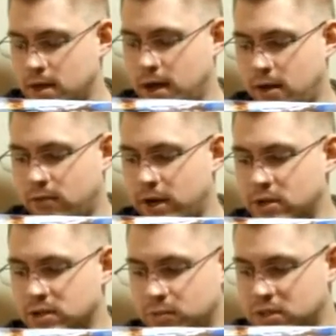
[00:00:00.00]

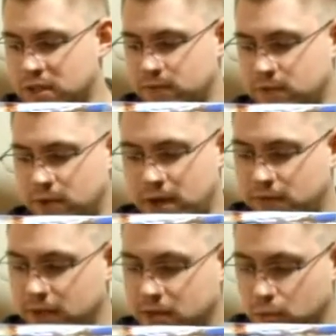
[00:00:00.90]
fires up to
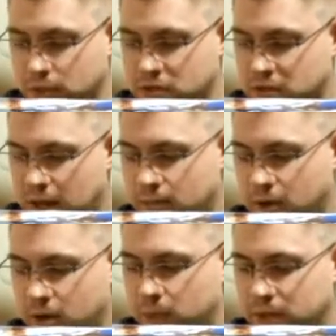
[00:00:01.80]
75 feet with slam
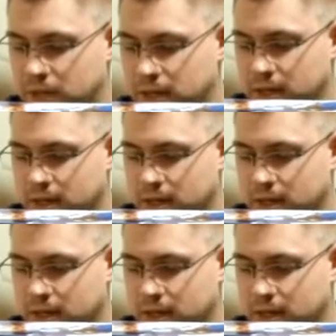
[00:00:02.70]
fire ability.